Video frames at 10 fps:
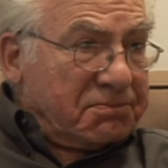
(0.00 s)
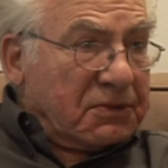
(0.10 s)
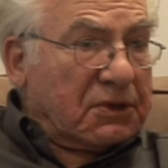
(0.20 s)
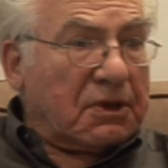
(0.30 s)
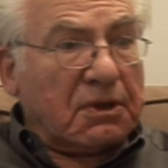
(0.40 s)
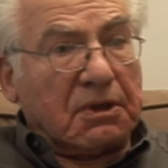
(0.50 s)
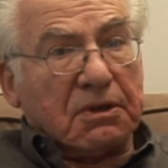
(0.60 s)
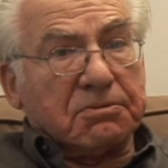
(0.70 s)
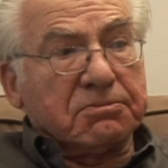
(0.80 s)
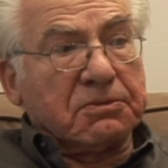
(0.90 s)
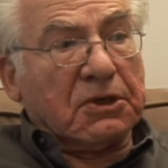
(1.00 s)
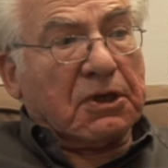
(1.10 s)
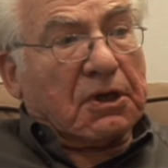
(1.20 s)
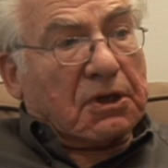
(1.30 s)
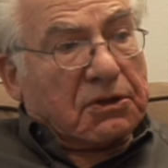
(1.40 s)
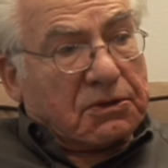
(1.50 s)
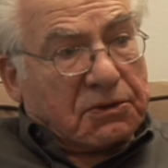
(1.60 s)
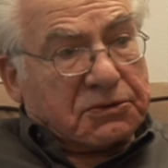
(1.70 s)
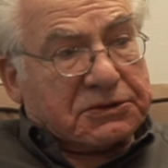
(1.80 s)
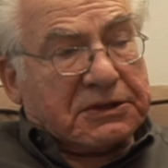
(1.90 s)
Mm. Um,
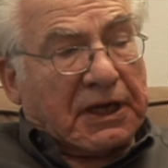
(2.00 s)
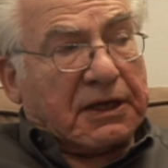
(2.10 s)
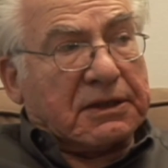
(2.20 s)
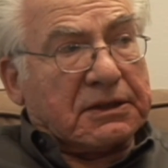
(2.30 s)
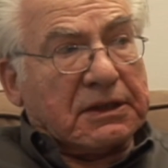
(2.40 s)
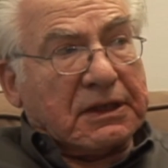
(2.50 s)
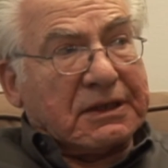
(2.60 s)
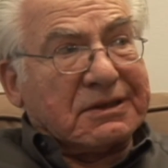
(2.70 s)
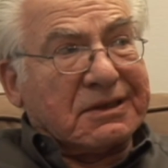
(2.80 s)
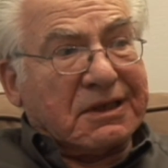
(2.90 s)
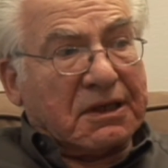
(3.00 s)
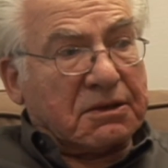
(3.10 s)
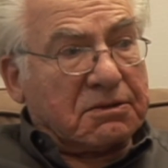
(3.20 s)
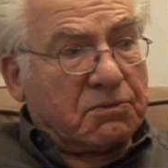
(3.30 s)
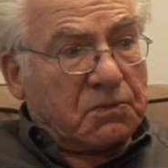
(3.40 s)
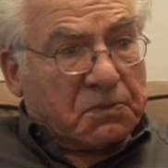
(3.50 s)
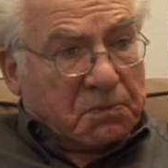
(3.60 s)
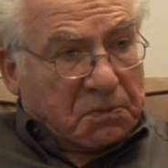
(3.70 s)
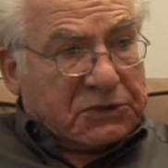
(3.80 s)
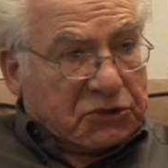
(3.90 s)
there's not, and, and,
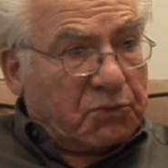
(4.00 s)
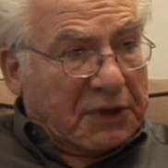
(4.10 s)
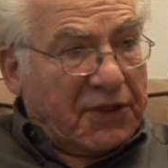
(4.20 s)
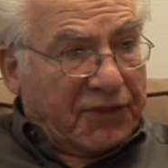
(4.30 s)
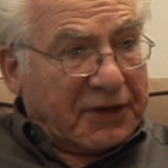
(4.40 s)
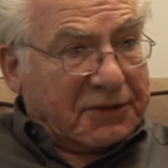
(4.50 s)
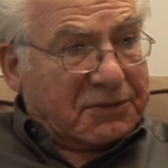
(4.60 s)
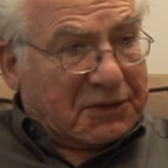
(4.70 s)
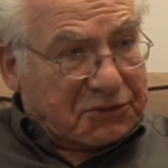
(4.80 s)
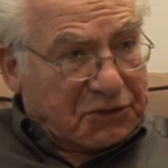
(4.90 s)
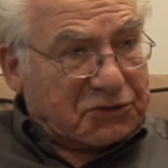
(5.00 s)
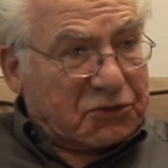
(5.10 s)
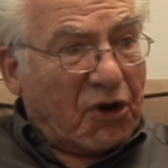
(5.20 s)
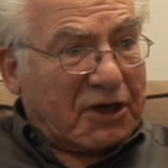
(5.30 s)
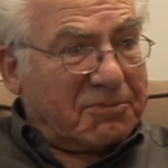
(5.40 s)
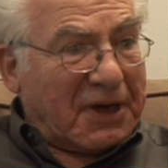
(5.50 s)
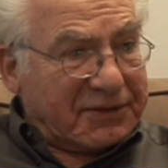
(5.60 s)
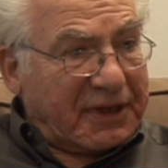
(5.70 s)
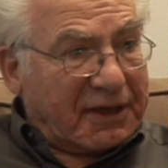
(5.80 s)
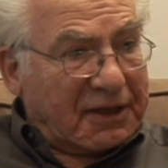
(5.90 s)
we should rethink and talk
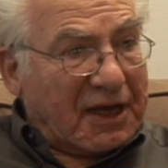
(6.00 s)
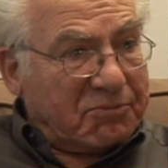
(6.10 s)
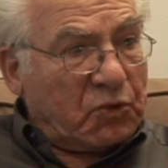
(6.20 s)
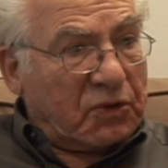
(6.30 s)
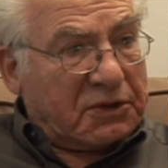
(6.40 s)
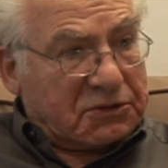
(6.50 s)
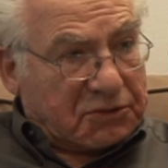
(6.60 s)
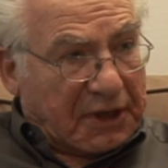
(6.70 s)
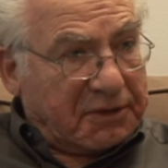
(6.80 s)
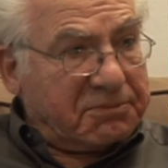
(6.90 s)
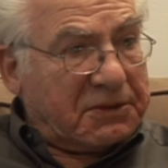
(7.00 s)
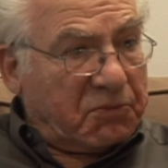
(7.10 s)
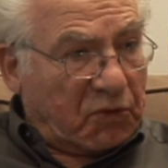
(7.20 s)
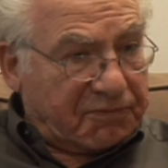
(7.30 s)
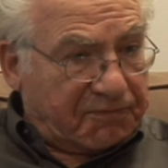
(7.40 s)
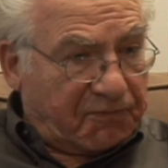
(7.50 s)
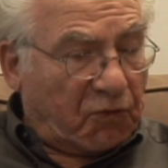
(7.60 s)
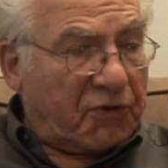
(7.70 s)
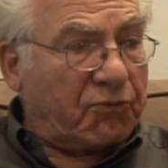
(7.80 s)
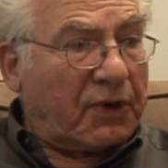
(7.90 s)
about that a lot more and try to be more
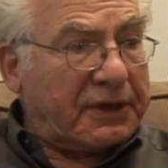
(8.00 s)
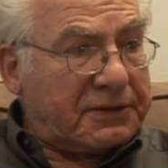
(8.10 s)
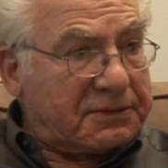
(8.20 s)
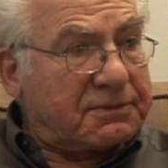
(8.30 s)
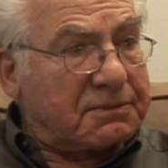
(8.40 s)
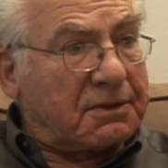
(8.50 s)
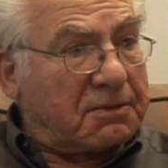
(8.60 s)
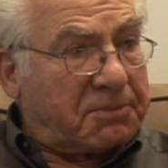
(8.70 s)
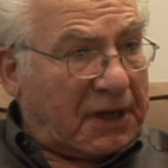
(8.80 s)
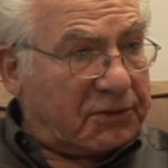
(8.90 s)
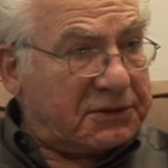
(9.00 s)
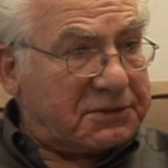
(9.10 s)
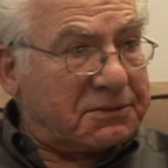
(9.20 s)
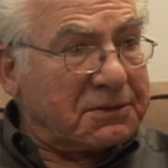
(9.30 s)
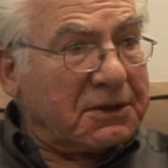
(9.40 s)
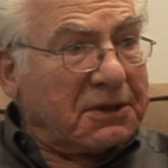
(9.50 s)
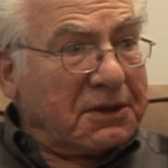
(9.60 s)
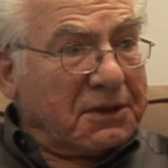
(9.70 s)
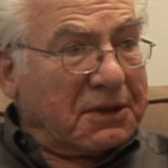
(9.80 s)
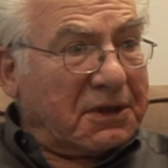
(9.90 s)
forthright about it mm
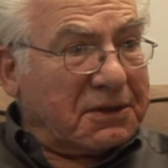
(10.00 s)
-hmm.